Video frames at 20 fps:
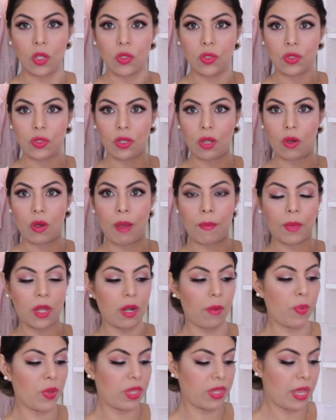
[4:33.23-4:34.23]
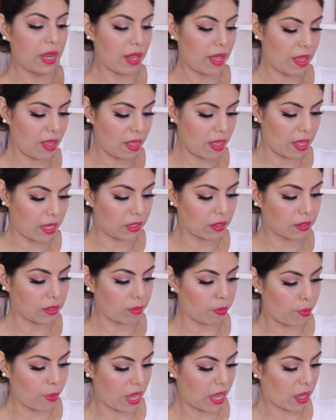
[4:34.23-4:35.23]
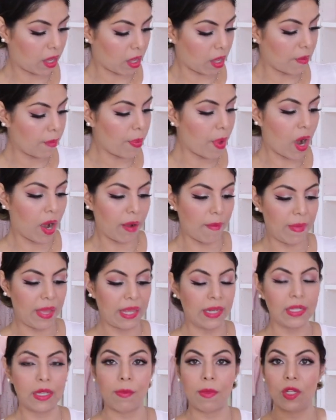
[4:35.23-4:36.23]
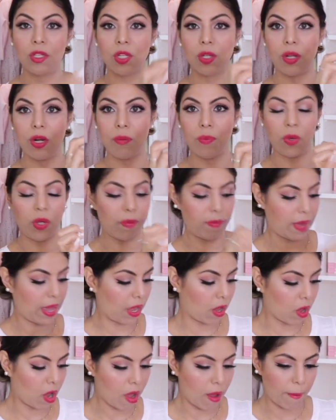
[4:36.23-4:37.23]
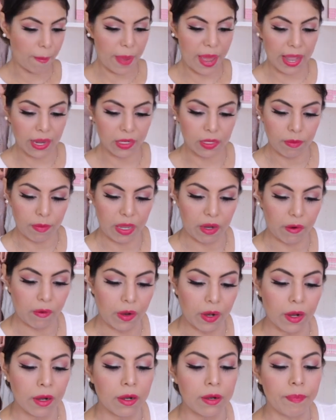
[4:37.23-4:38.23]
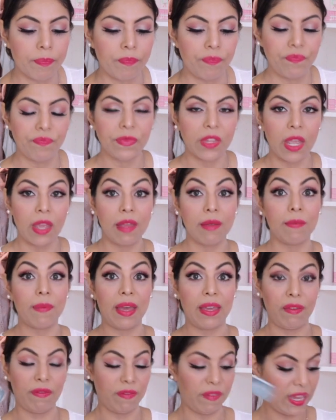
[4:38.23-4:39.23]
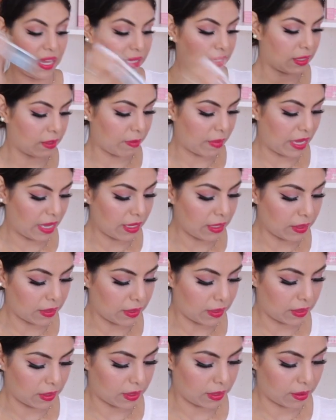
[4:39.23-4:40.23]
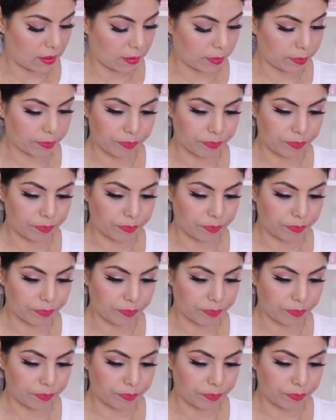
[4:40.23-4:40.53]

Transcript: So I'm going to put that in this big compartment. I'm also going to put my compact mirror, my face mist,